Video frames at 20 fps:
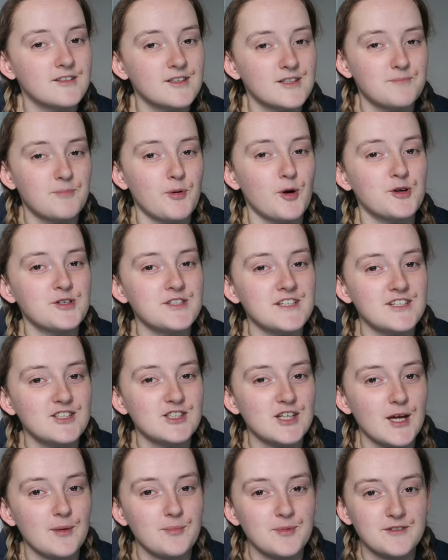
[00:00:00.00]
this body
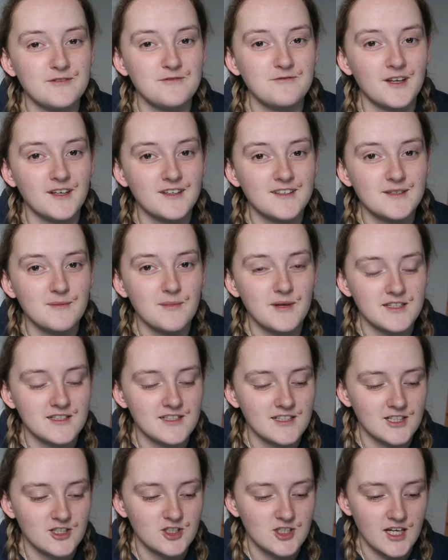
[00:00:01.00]
shape is
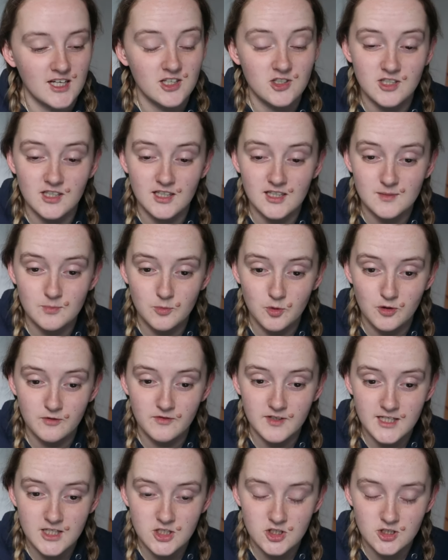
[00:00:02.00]
fundamentally changing is more of
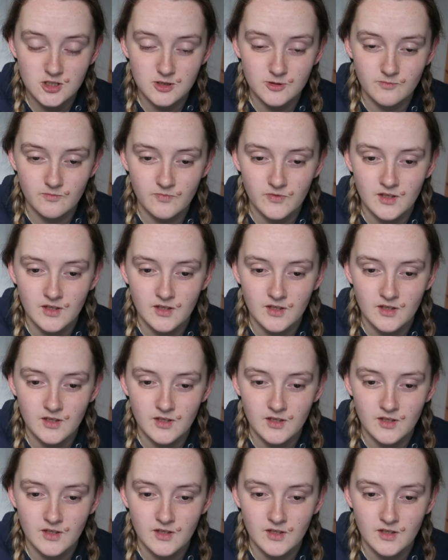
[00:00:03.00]
an issue.